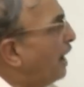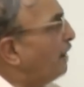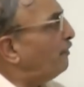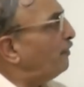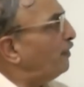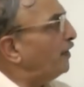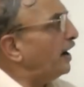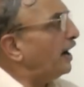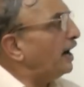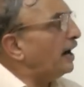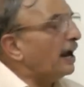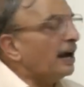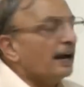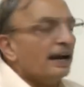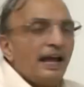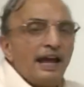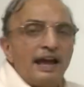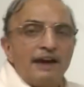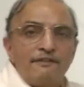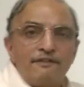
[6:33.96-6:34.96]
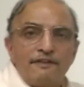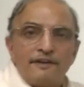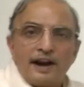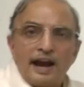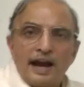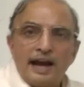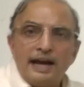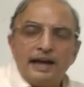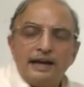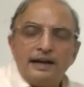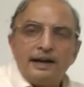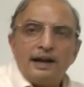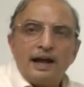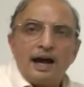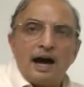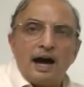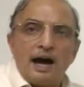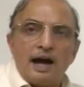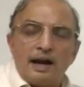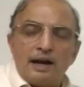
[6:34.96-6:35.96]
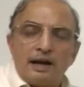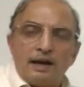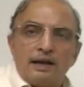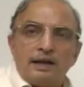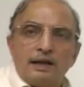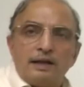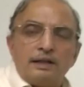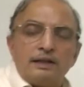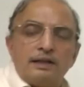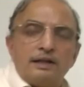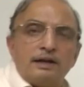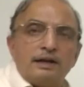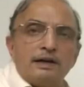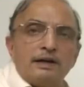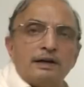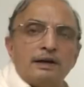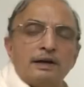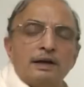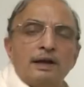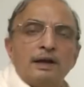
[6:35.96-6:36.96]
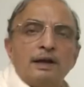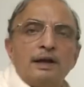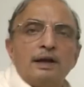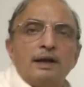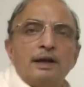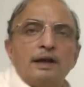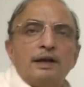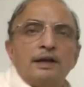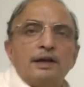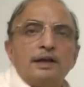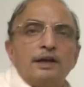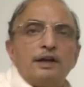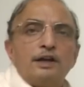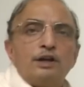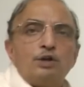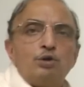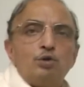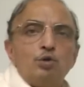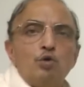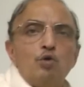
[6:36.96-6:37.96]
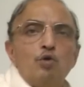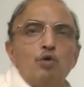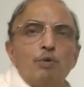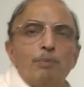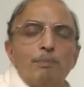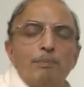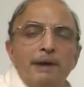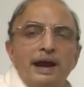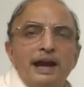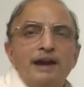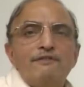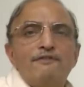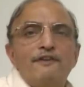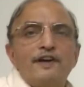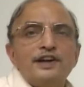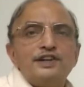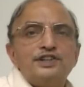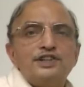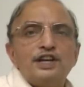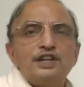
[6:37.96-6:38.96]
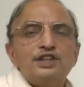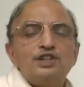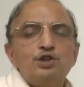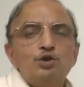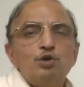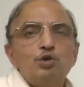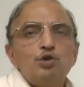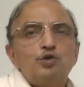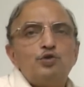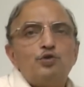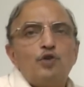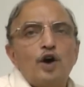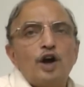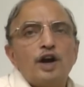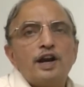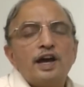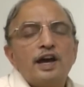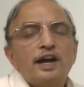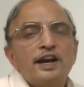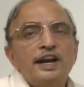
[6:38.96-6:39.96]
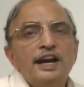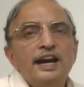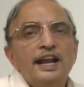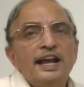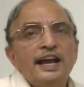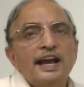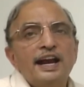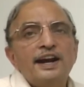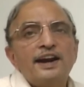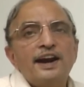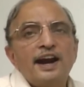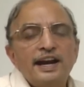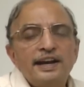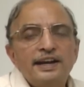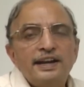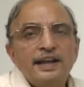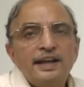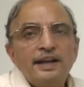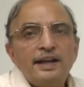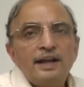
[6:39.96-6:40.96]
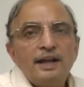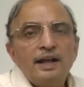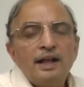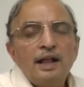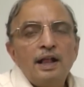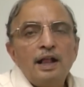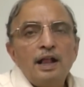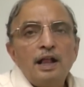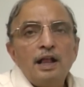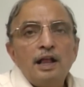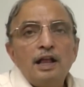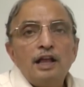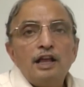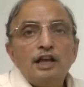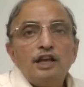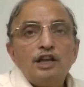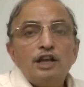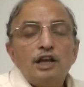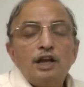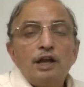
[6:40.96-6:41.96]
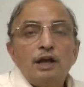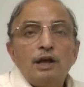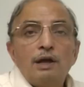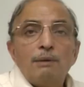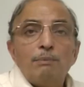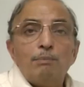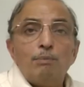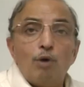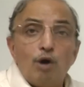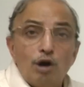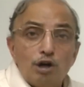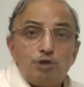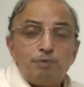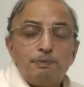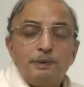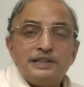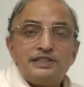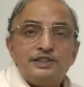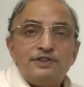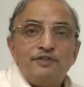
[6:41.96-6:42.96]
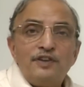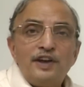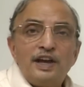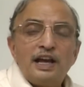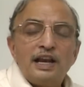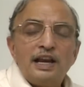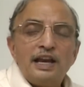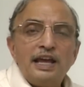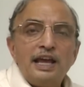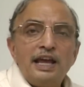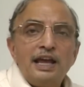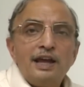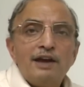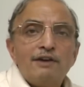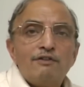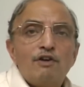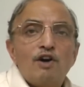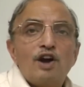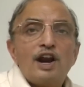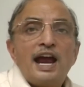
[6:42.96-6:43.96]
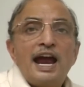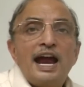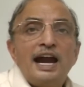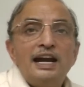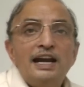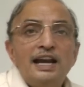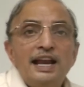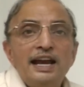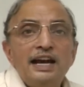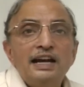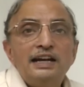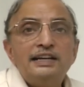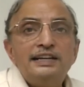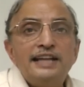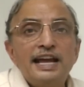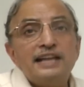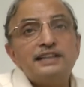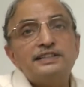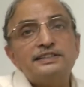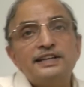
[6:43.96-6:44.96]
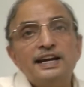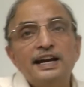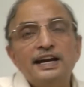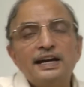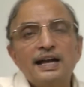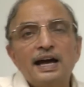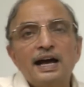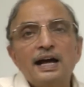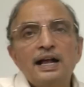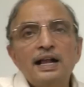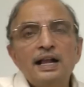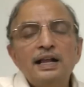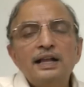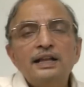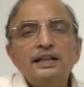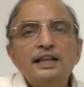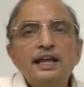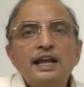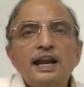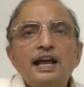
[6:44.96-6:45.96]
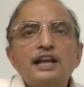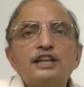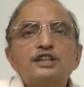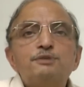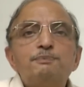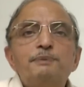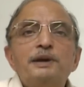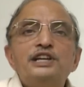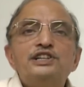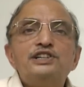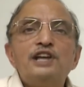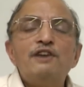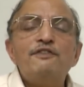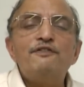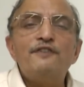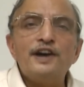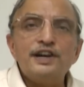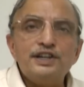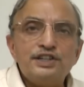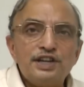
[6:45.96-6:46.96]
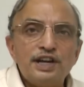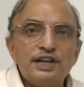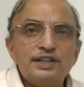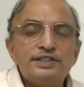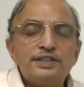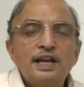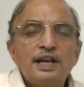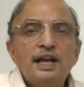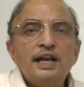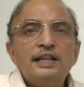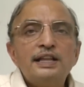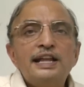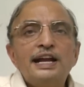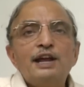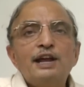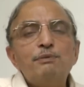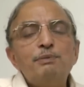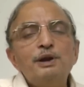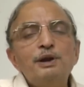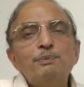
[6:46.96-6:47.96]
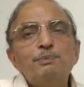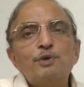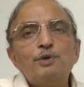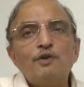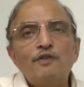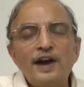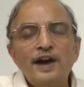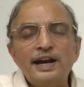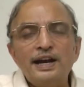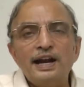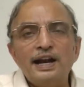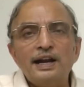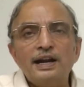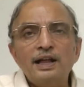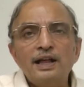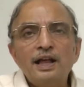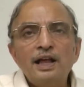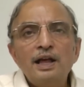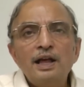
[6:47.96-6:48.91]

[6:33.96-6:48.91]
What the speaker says: fread and fwrite are the two main functions used for reading and writing. More specifically, for handling text data, there are special functions that have been provided